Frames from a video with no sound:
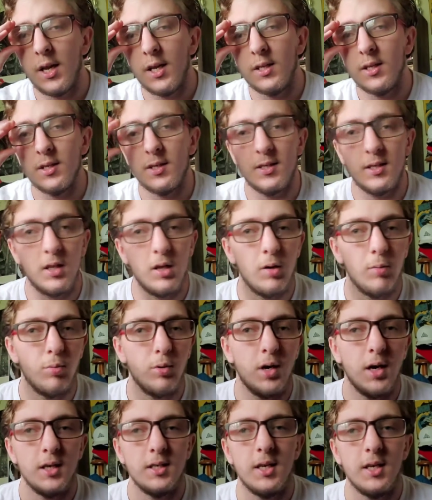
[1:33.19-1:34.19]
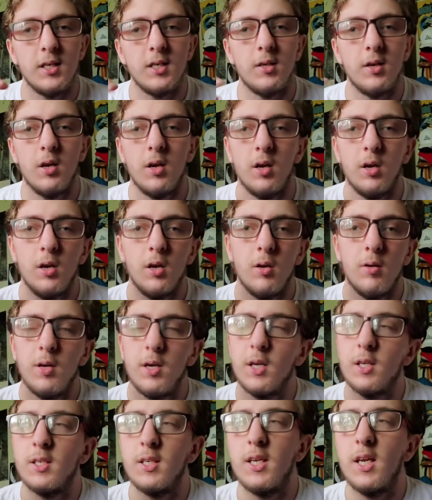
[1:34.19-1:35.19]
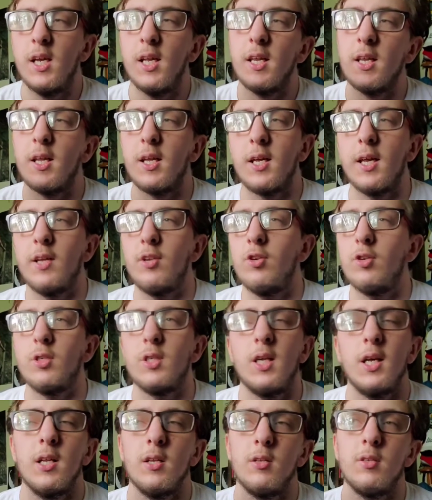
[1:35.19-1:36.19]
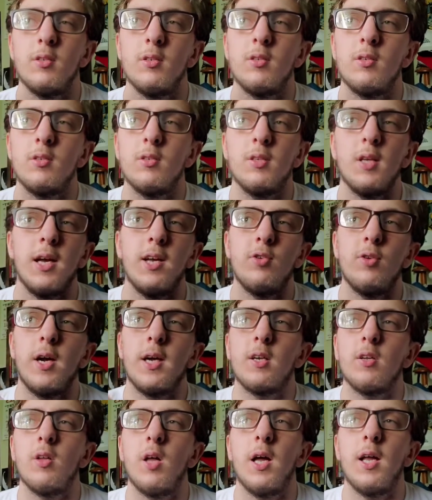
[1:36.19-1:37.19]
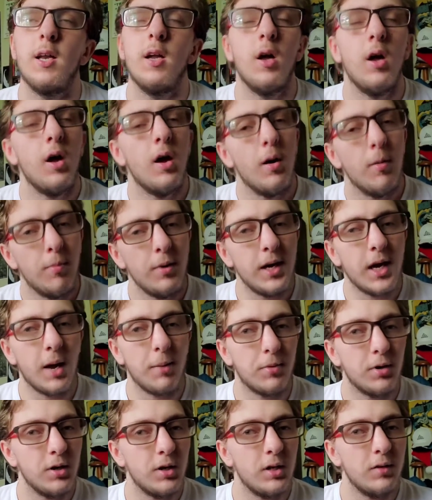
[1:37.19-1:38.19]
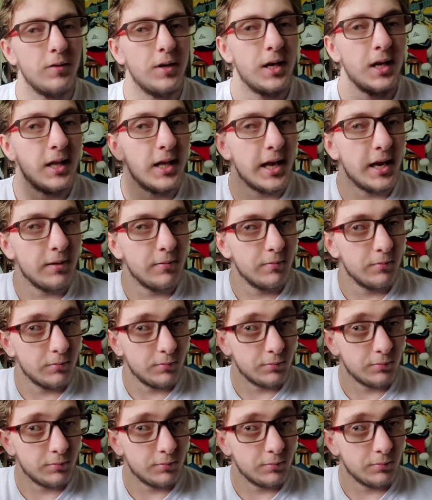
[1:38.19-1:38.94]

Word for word: It's a slow process because again, like I just get sidetracked a lot. But yeah, I'm currently reading that,